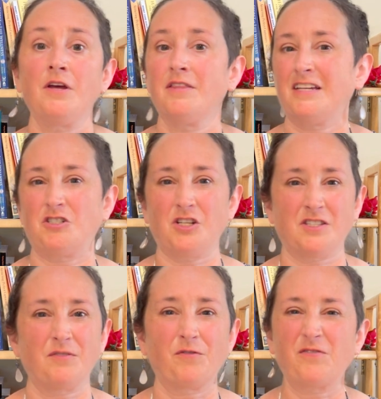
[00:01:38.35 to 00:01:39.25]
that
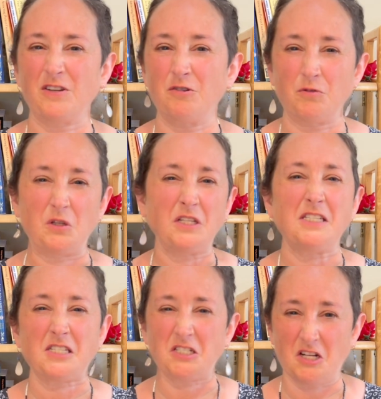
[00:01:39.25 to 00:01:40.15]
just feel really
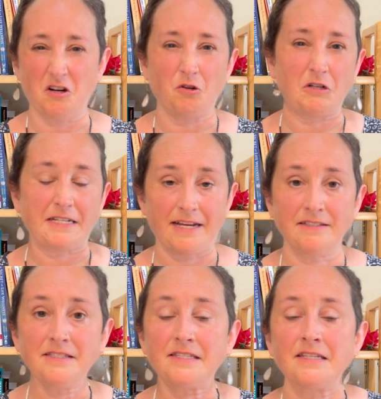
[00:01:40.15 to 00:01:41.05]
stuck or
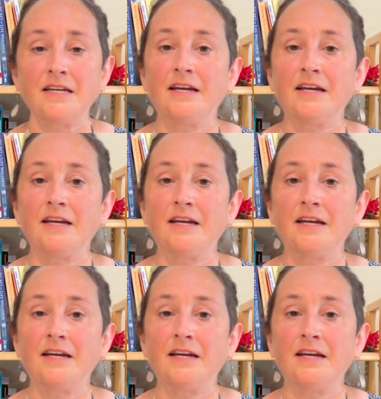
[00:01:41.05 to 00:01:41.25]
dense,